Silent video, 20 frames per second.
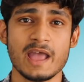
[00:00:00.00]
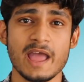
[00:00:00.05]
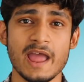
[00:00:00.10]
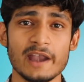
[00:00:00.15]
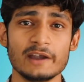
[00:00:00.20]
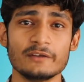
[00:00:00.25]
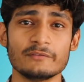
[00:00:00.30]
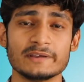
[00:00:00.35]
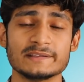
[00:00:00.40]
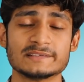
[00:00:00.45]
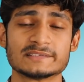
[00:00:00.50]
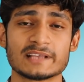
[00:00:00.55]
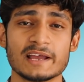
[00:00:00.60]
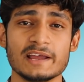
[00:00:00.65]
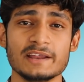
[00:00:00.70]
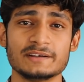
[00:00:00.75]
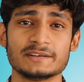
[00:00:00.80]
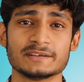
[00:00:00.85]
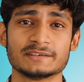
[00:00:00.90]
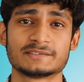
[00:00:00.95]
And when
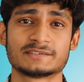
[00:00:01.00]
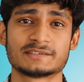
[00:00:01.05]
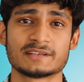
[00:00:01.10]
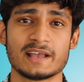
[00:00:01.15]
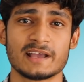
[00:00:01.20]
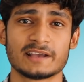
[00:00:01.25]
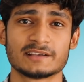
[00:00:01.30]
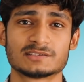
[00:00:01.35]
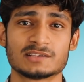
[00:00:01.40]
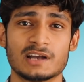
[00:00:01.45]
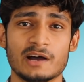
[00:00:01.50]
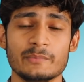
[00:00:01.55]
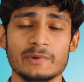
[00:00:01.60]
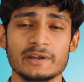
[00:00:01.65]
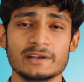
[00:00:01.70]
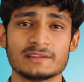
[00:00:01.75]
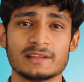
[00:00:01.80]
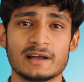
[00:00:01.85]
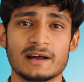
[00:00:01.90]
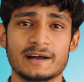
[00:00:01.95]
scientists
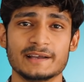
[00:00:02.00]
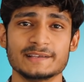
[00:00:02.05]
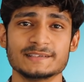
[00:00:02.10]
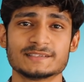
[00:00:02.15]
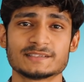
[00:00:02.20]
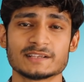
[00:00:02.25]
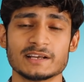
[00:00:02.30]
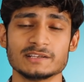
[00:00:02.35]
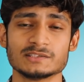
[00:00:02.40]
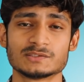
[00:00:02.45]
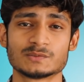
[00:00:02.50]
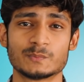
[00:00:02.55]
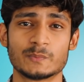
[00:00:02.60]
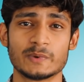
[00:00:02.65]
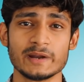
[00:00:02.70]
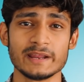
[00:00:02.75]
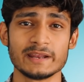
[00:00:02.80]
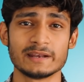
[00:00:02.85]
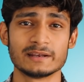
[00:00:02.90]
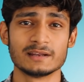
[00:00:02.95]
examined Einstein's
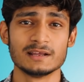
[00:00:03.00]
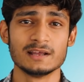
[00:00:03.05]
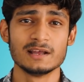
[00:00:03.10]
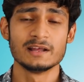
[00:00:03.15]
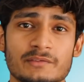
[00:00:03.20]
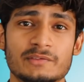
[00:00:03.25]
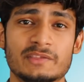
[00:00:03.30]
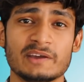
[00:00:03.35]
brain,